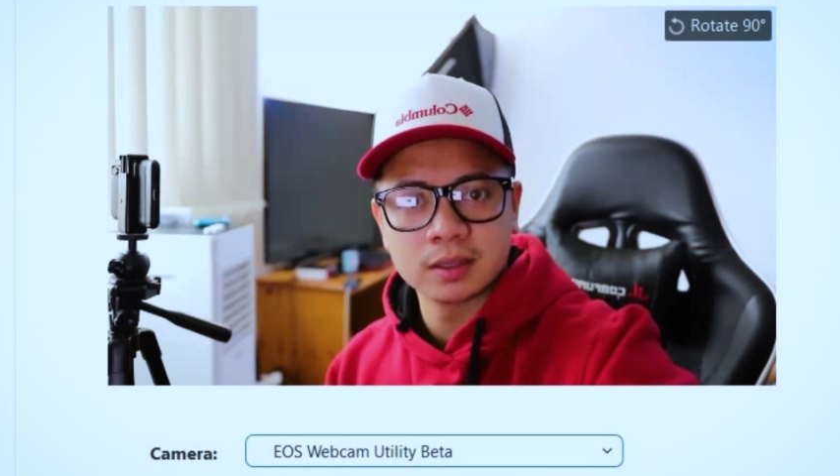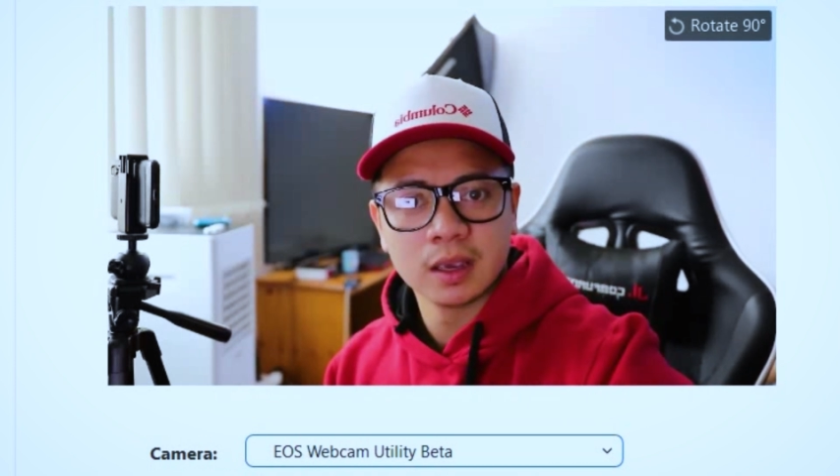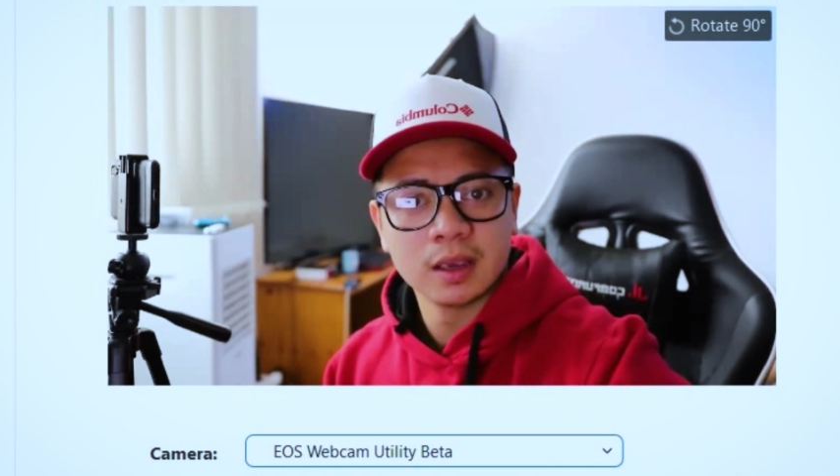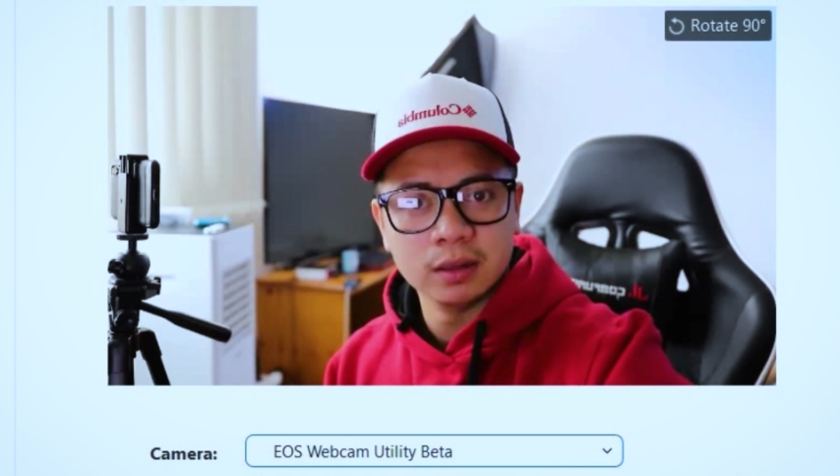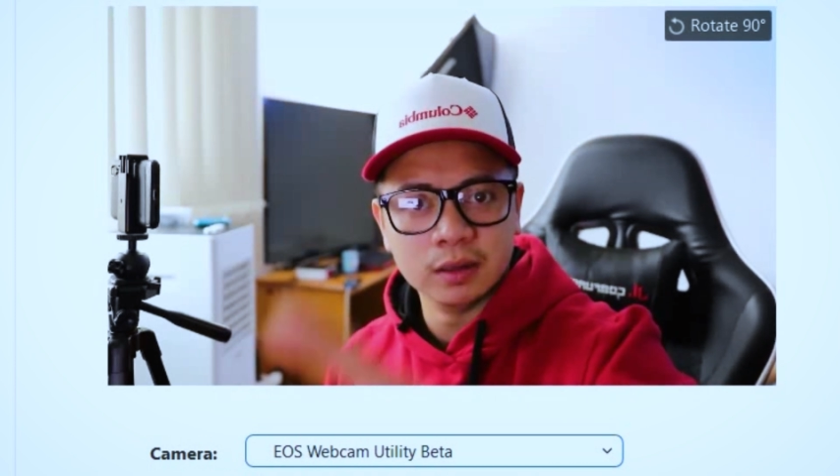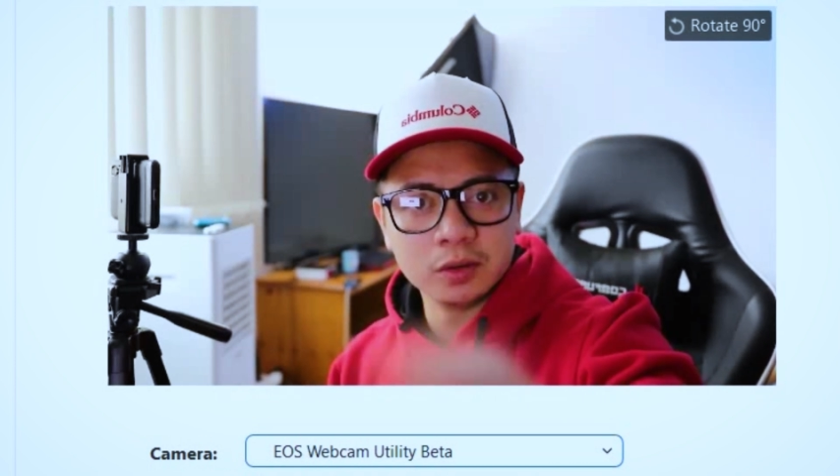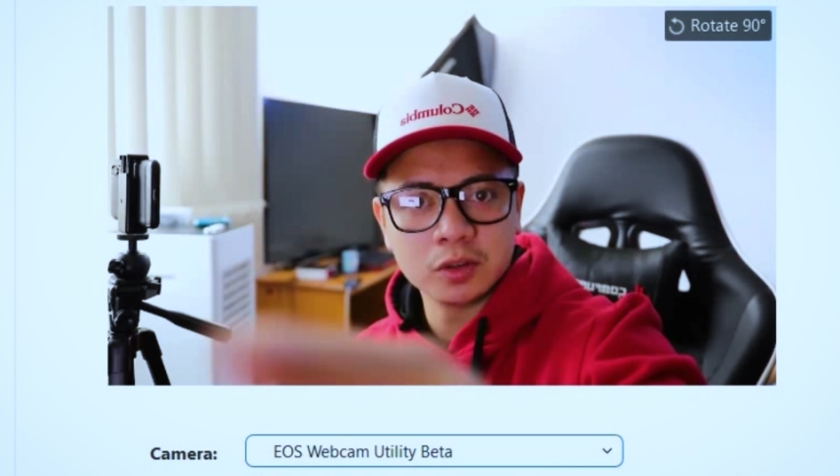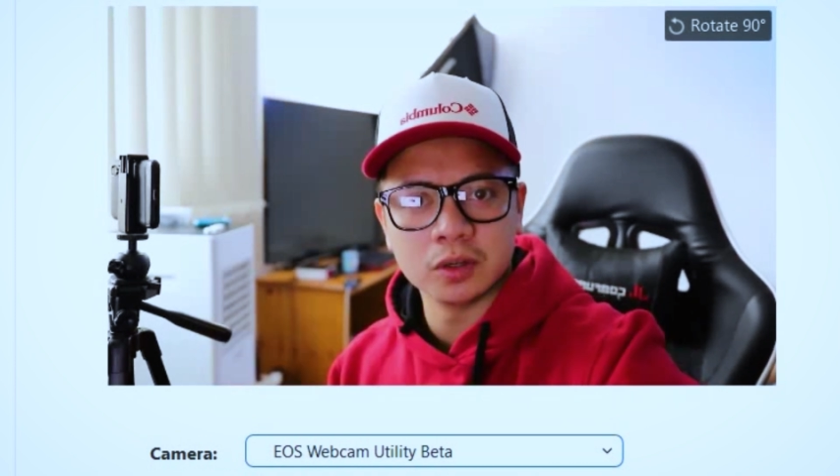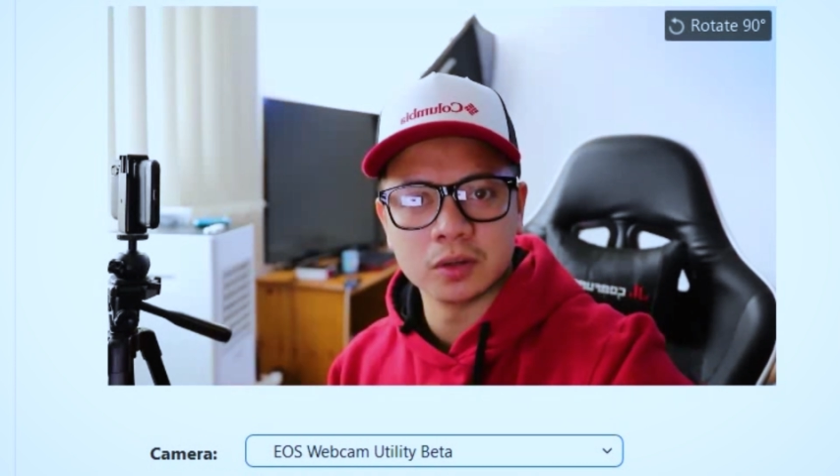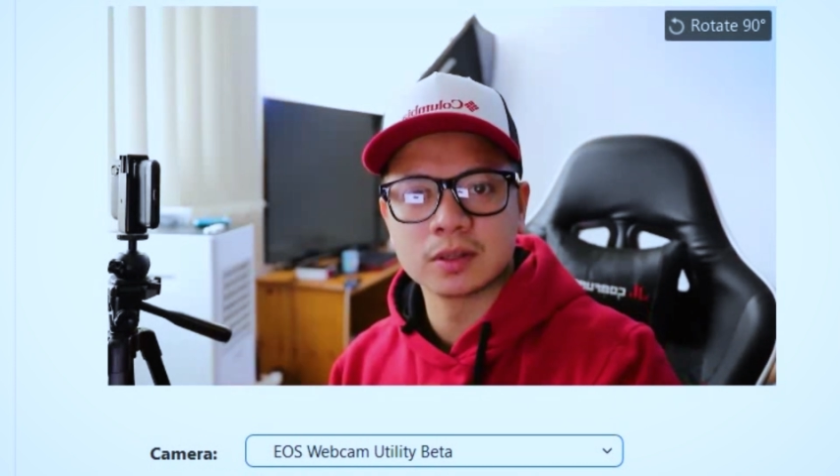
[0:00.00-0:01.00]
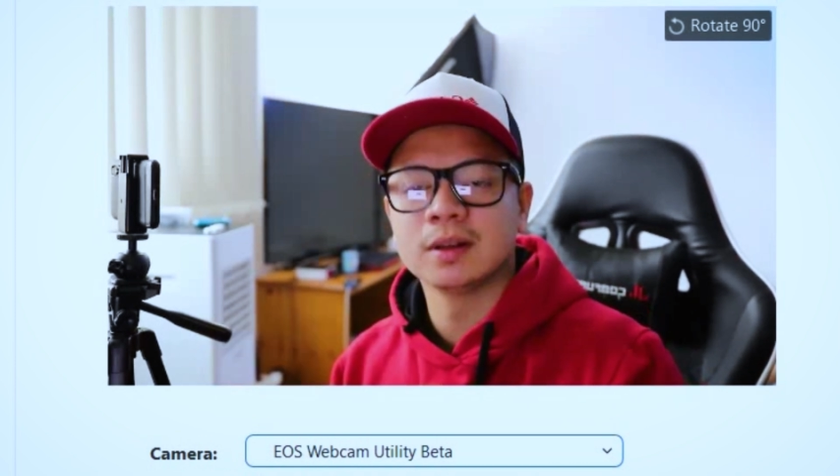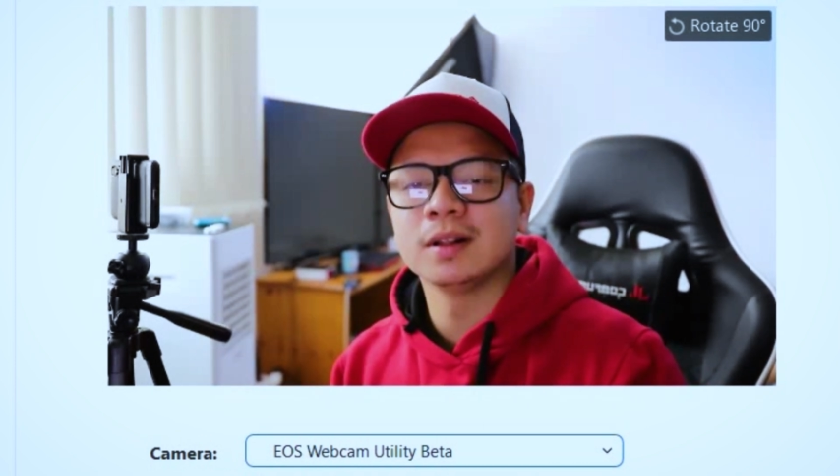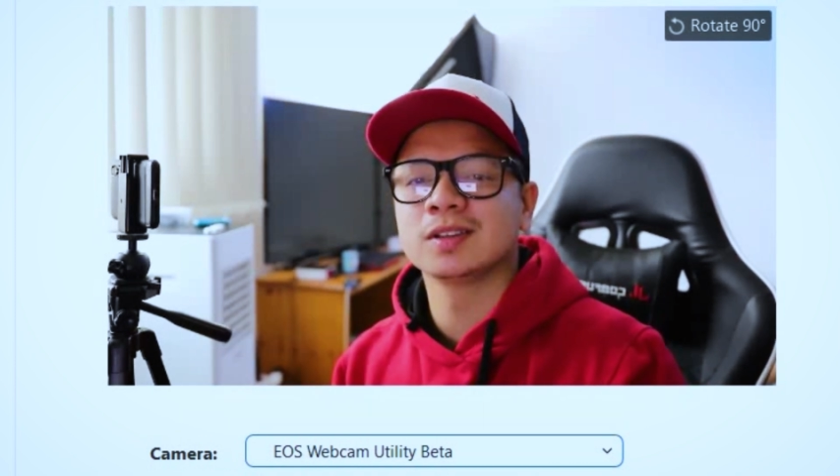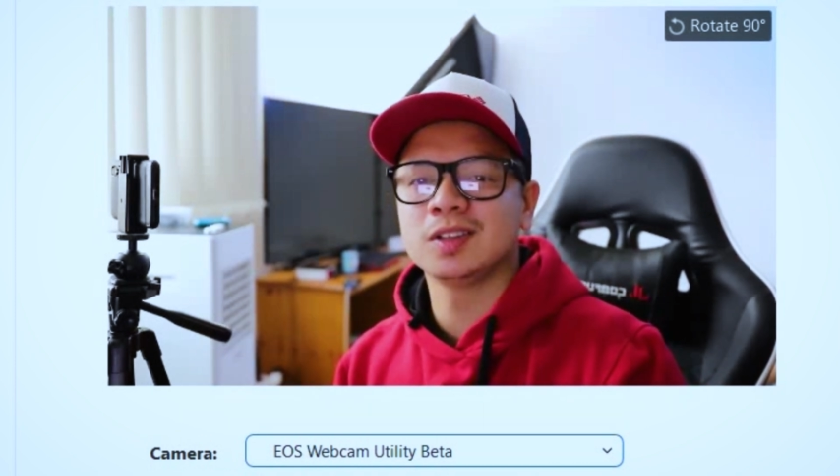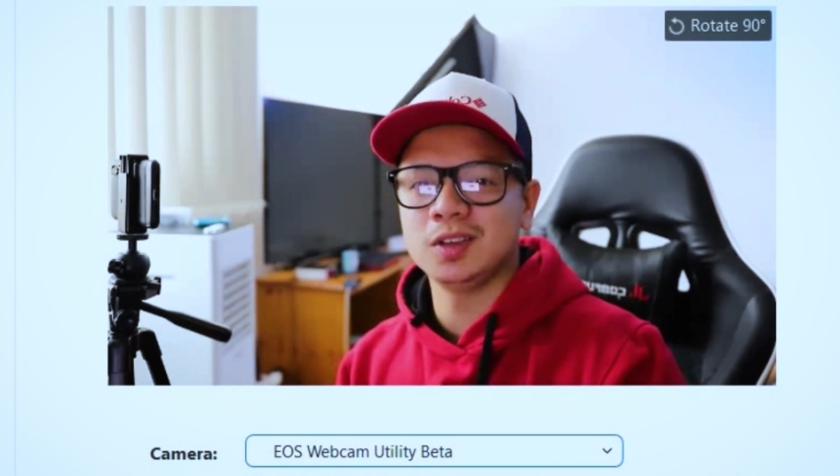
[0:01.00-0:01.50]
delicious.
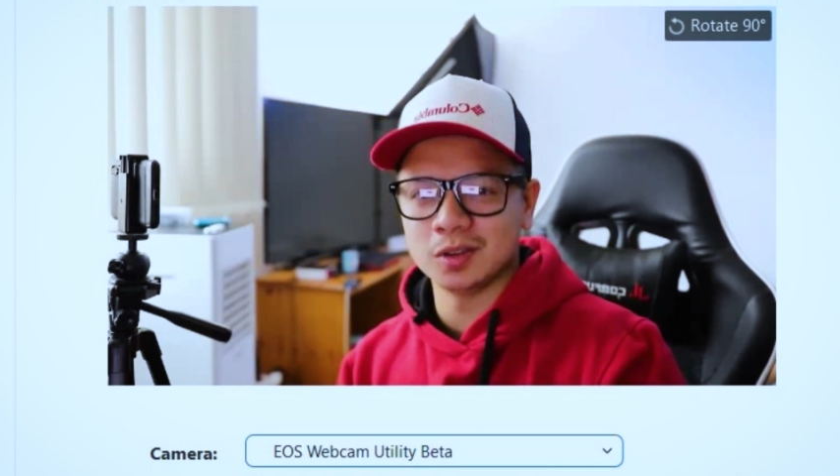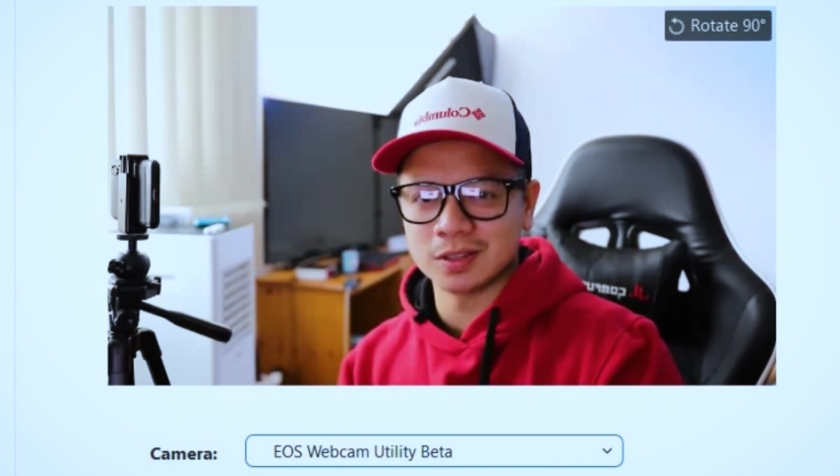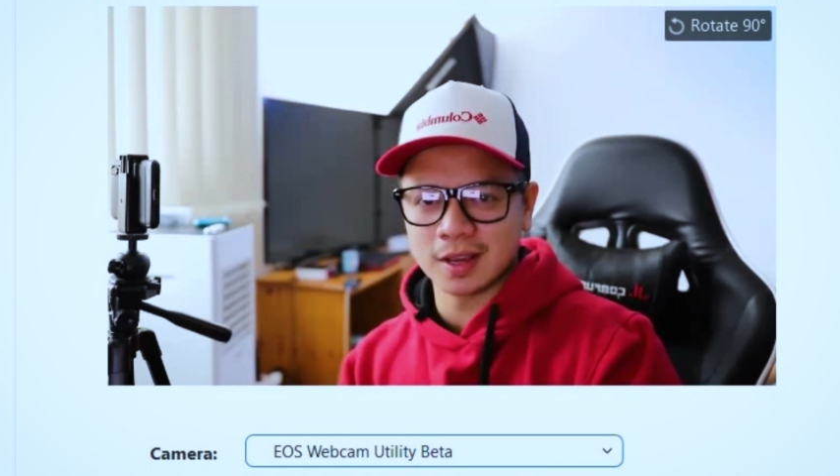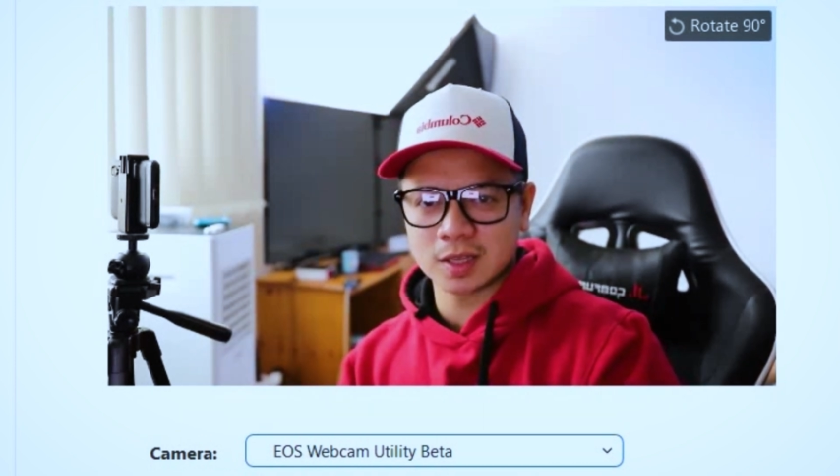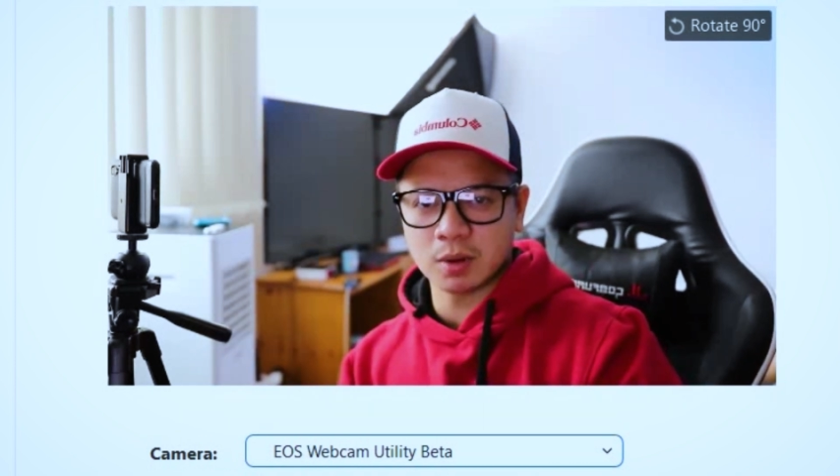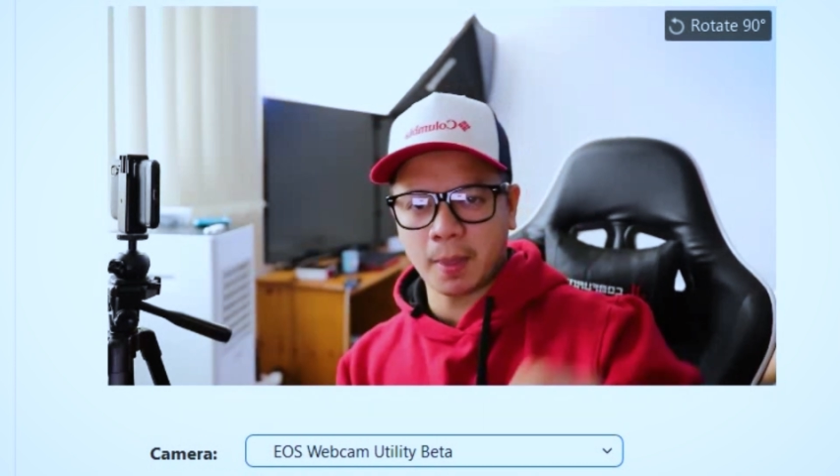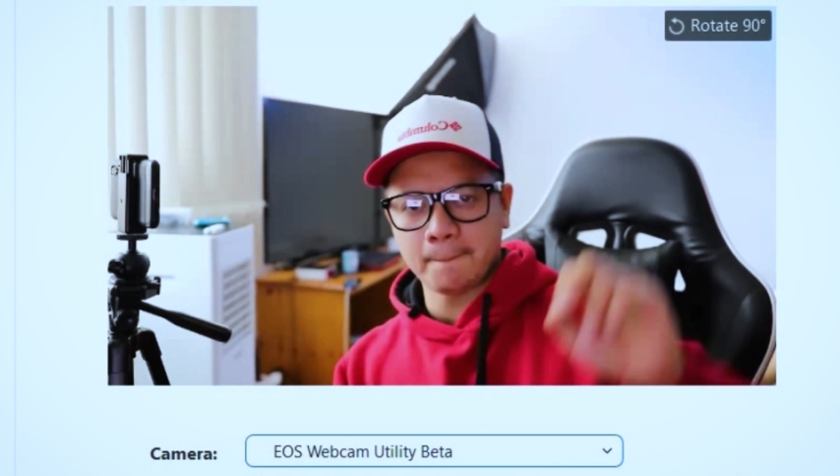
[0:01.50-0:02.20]
See you in the next one.